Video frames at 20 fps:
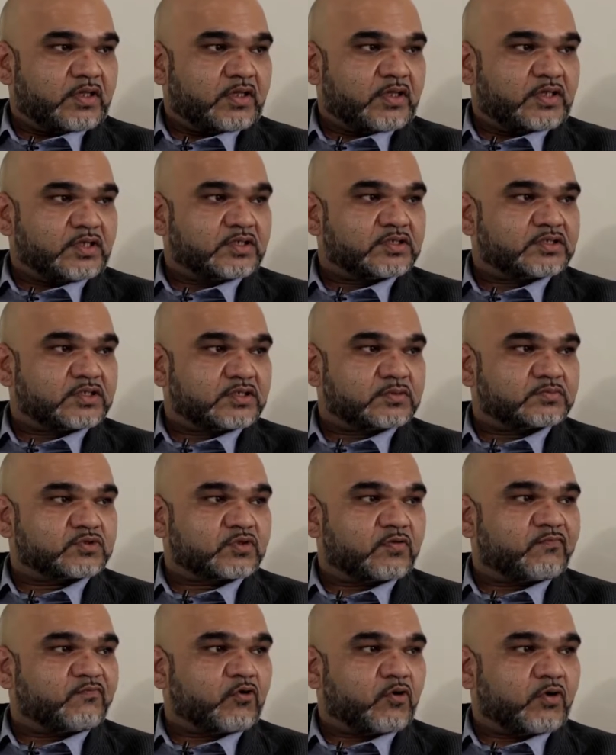in terms
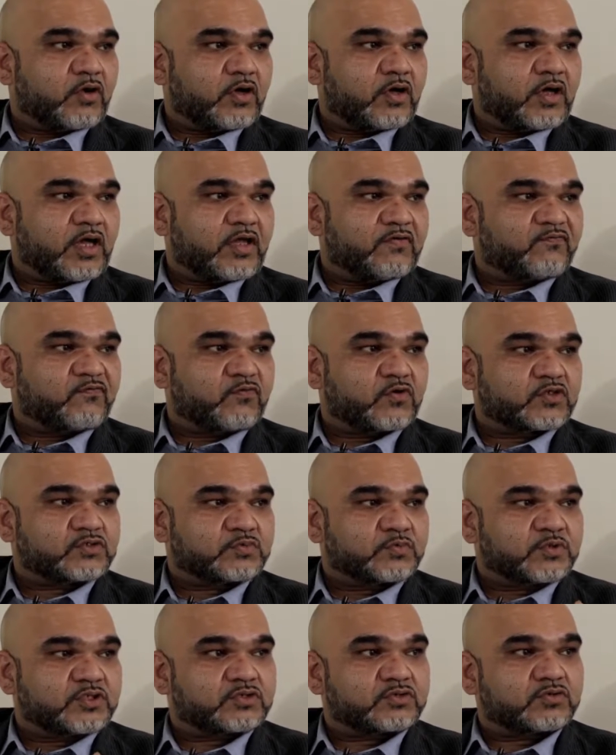of your
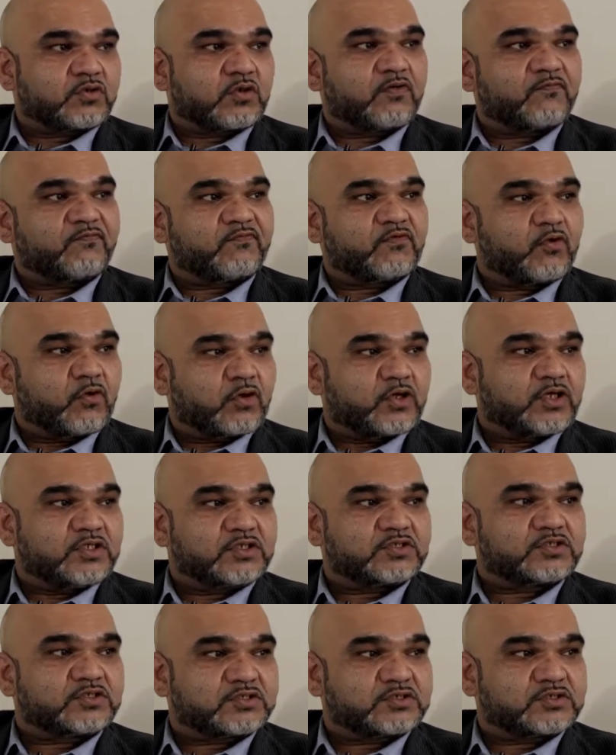enforcement of your
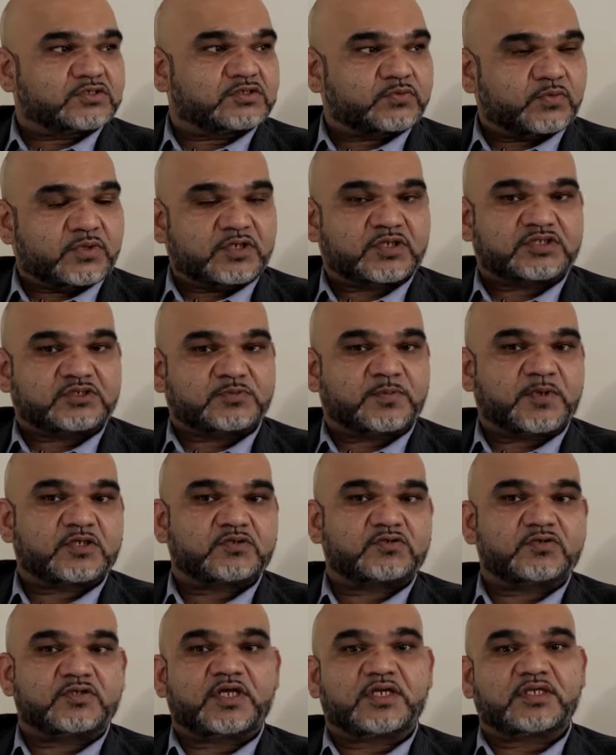interests with
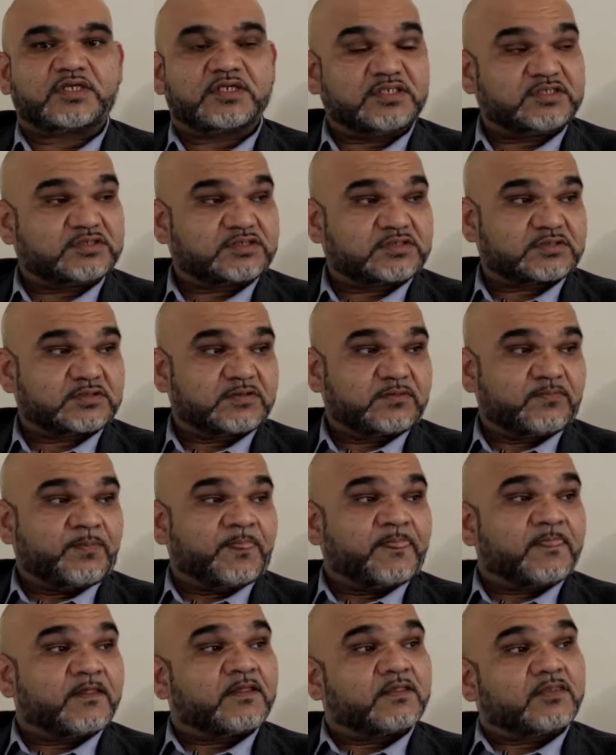respect to that lease.
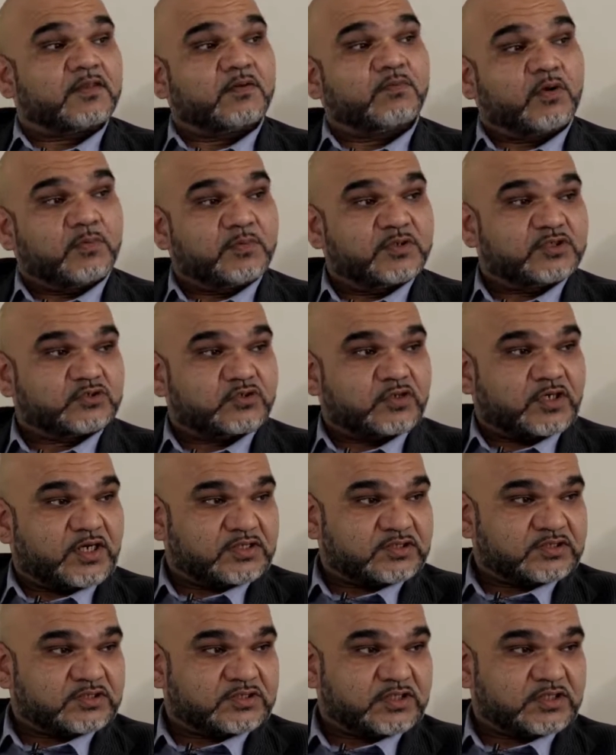The moment you
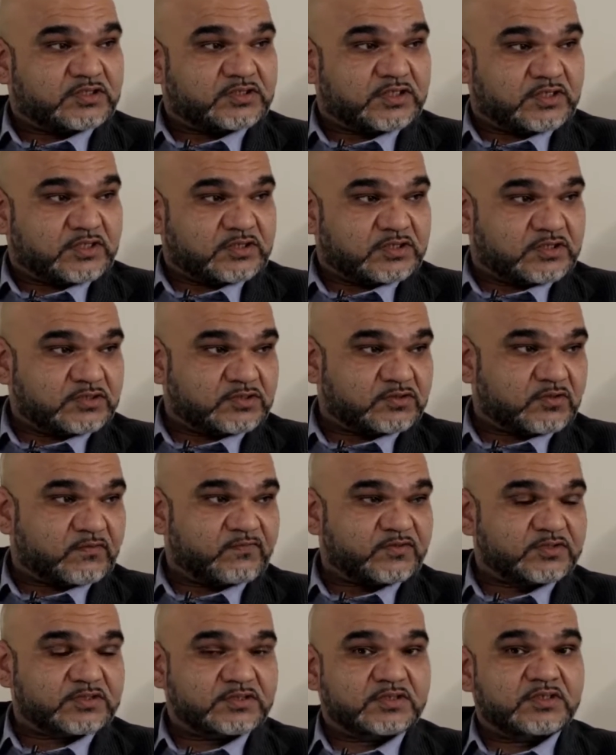register it at the deeds
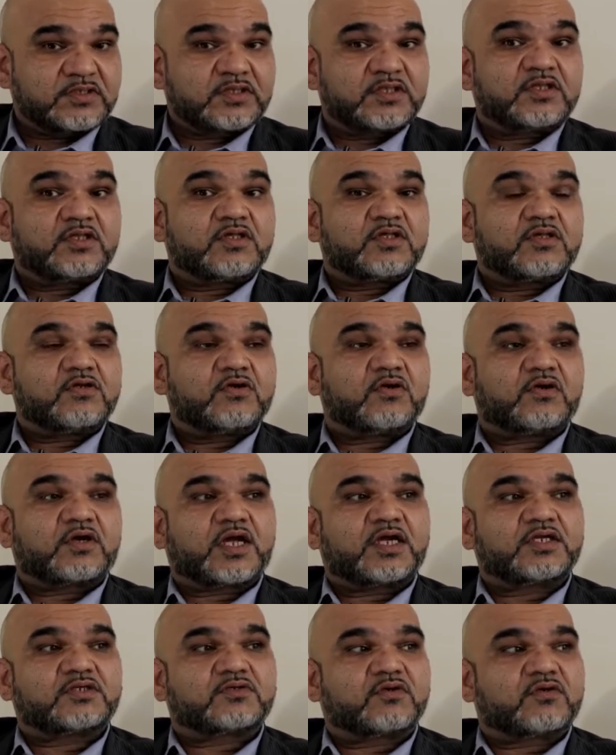office, your
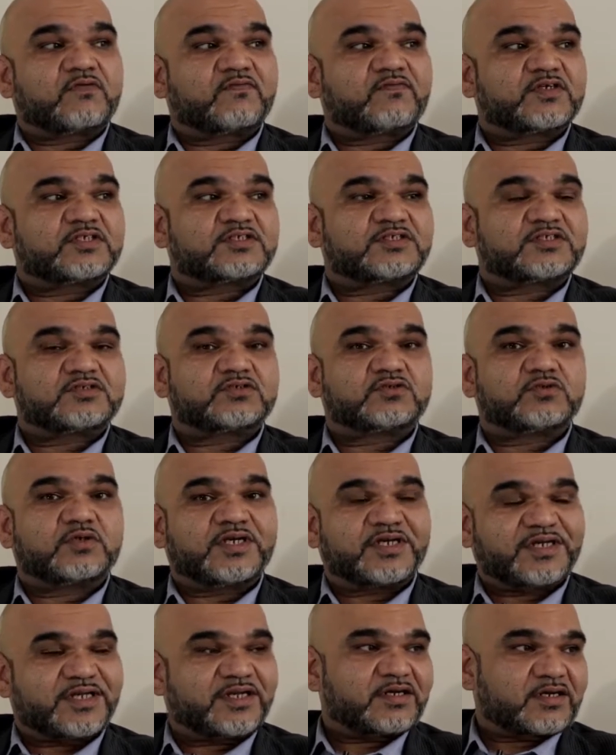right converts into
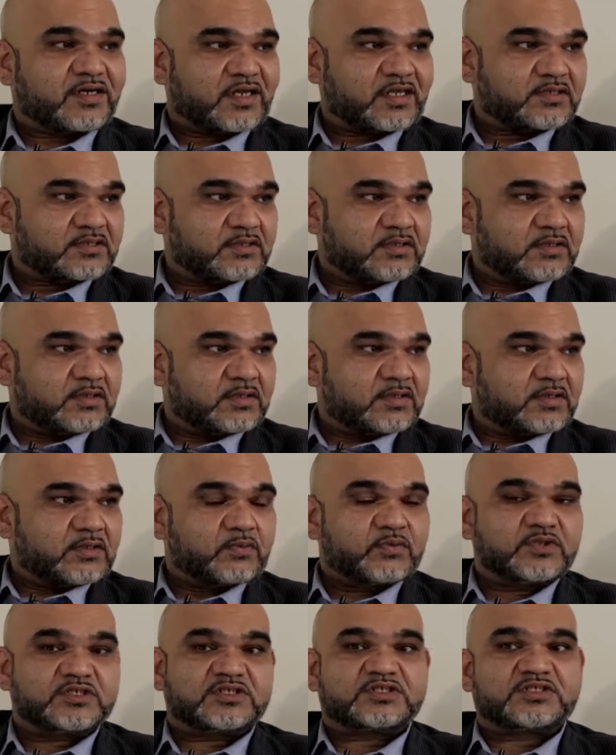a real right,
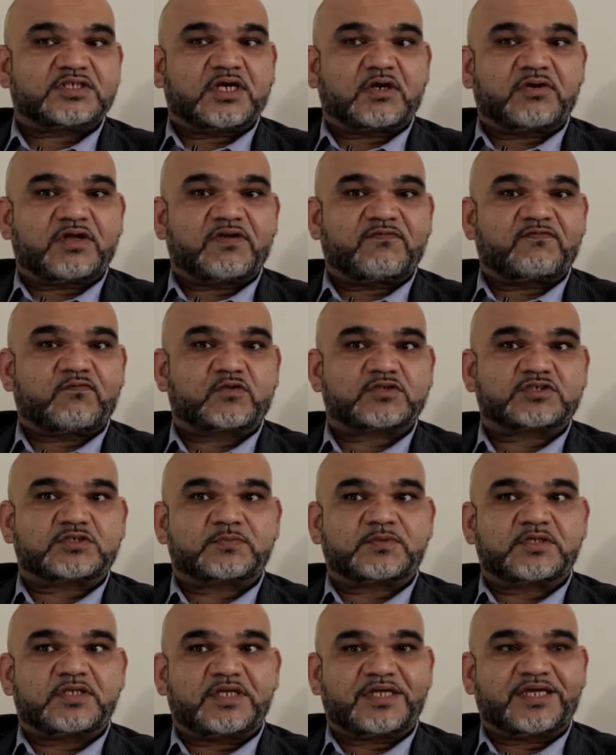which is now
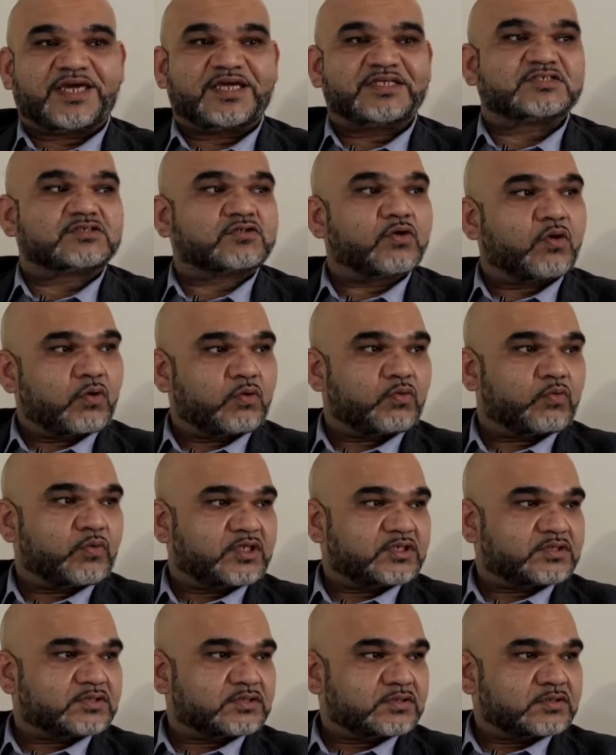enforceable against the whole world.